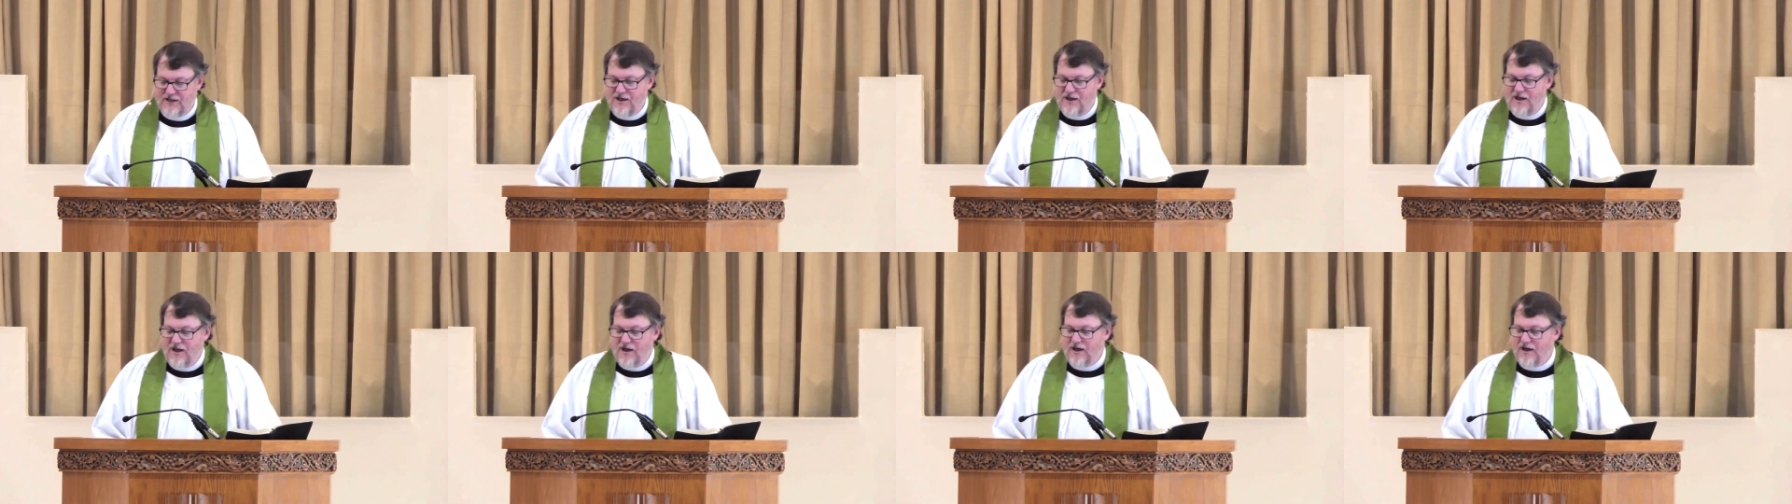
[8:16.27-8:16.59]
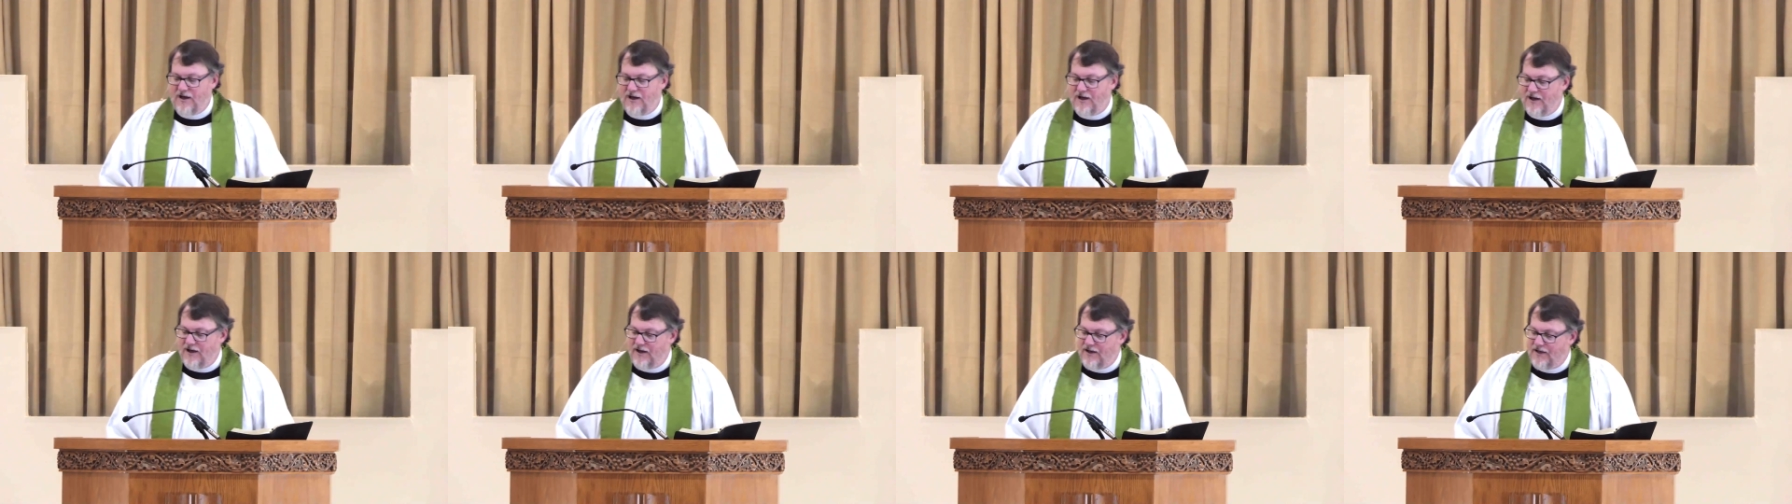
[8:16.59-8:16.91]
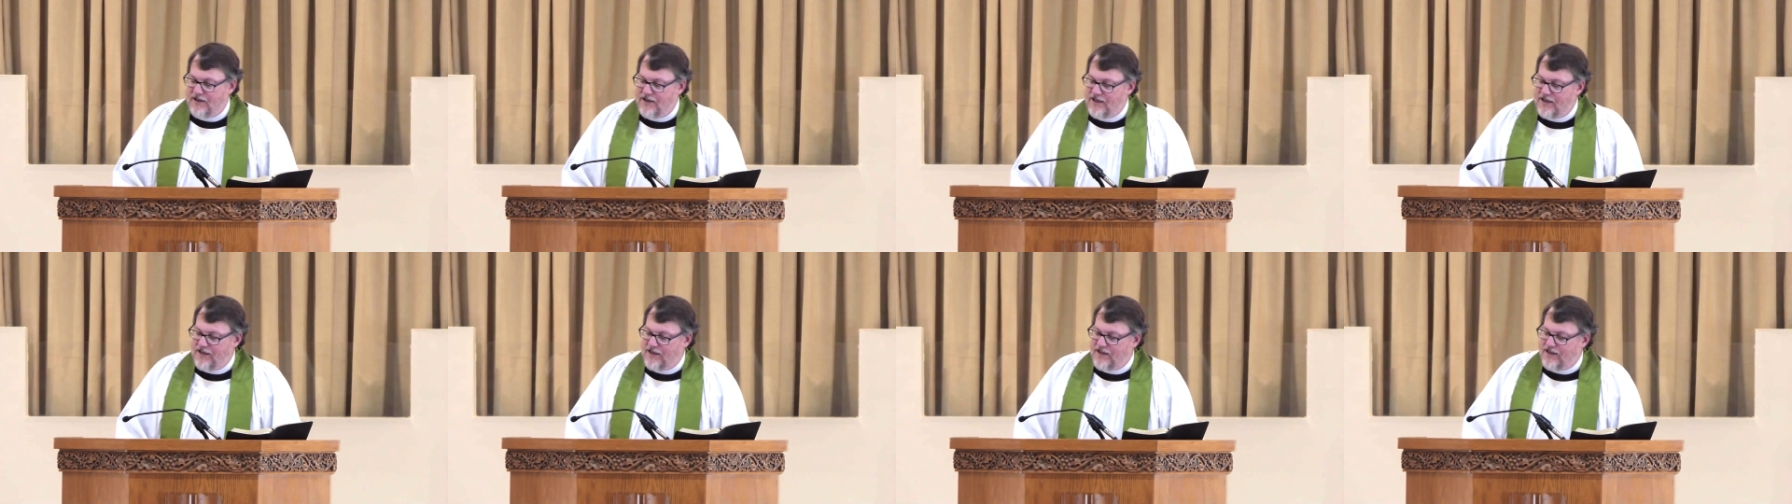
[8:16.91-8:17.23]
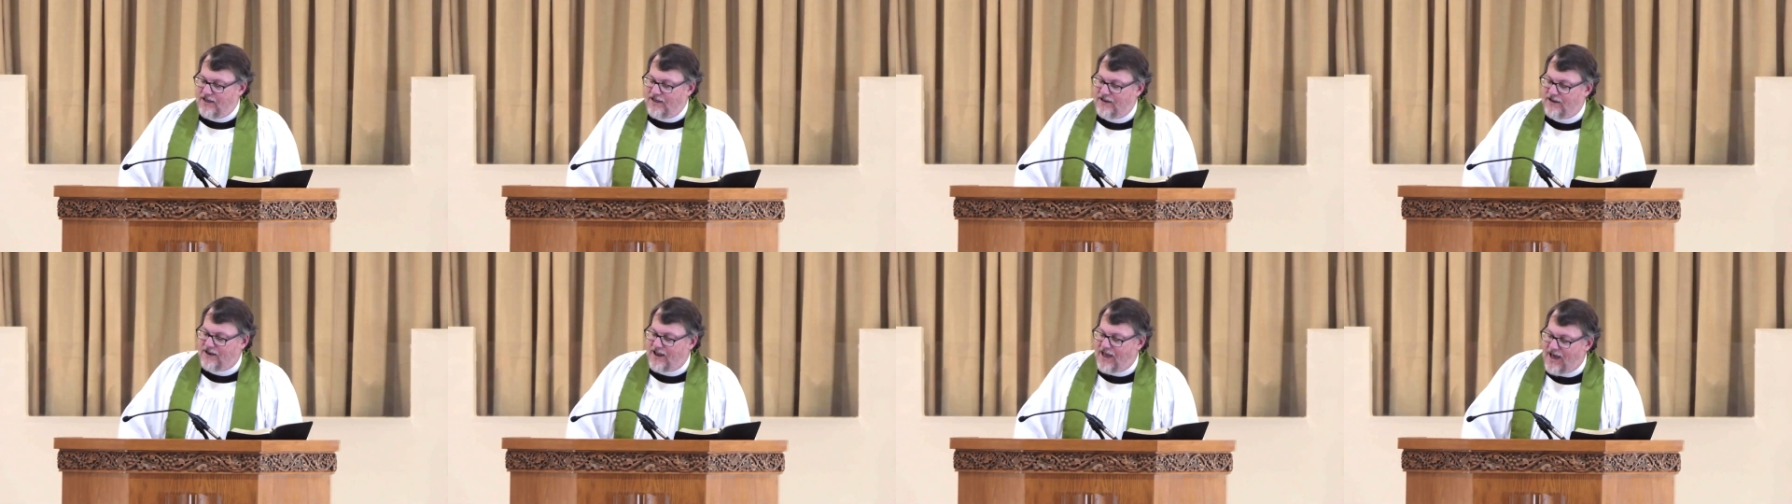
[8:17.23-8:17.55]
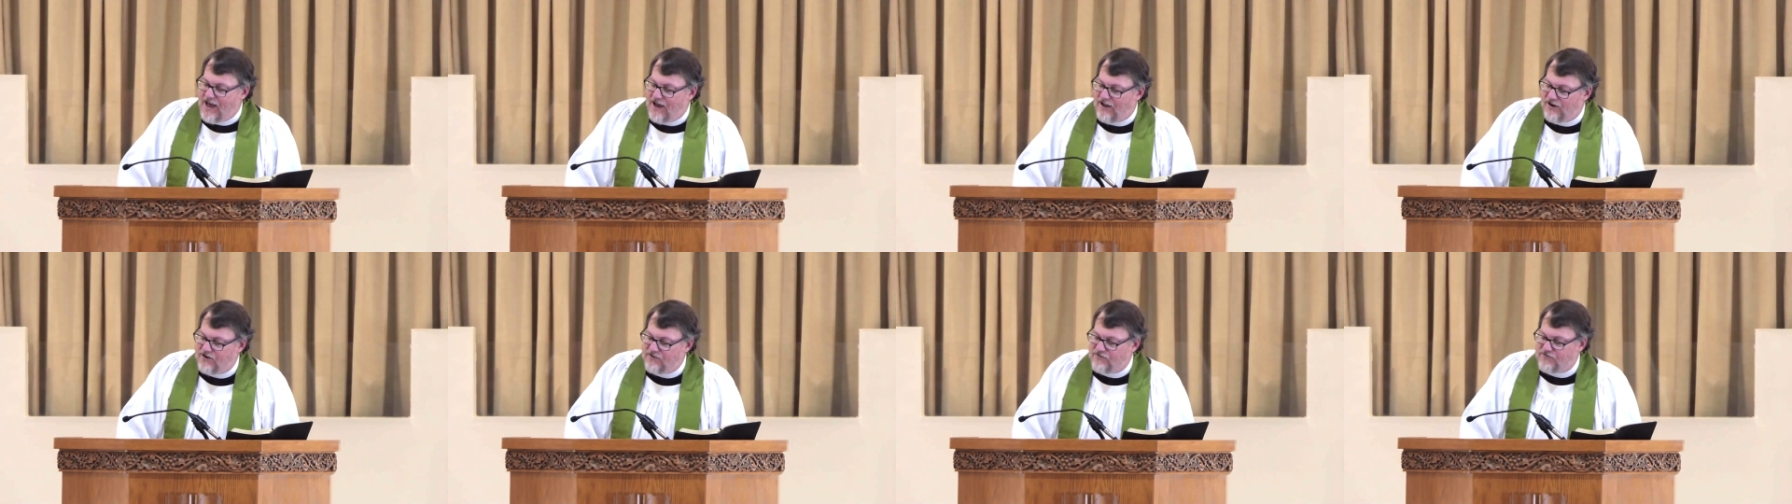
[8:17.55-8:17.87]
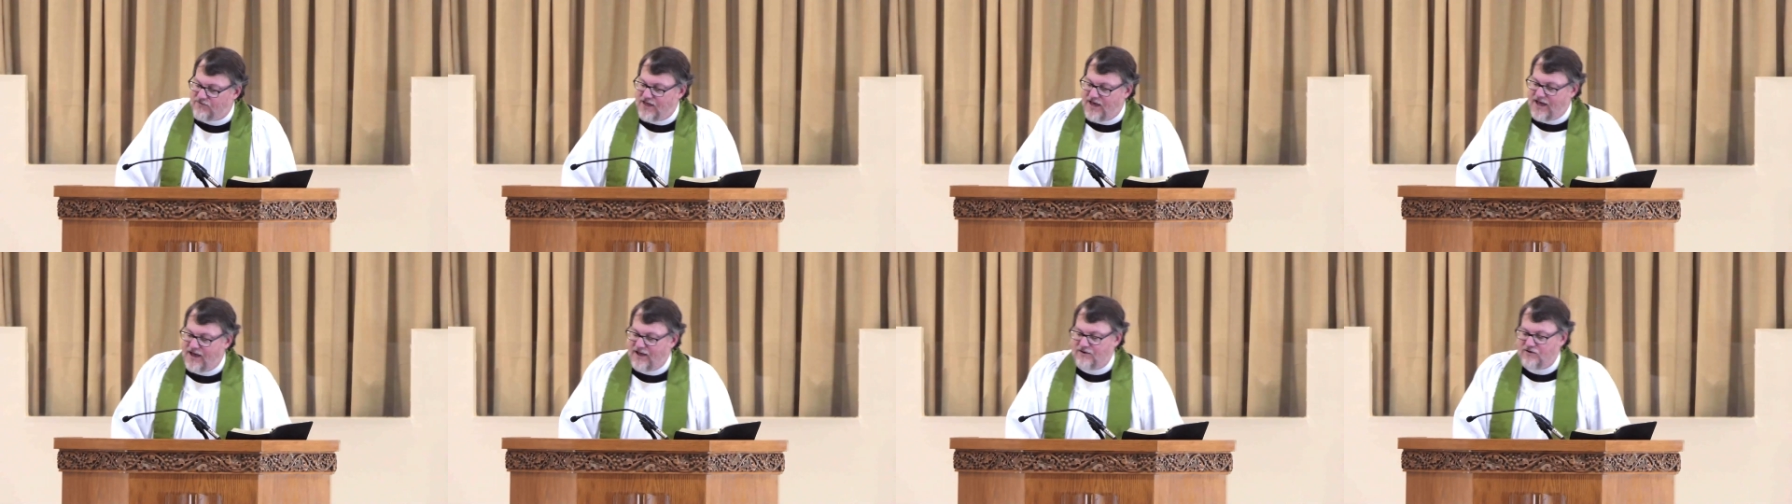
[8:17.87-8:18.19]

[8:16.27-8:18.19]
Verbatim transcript: Uh, and, and out of that,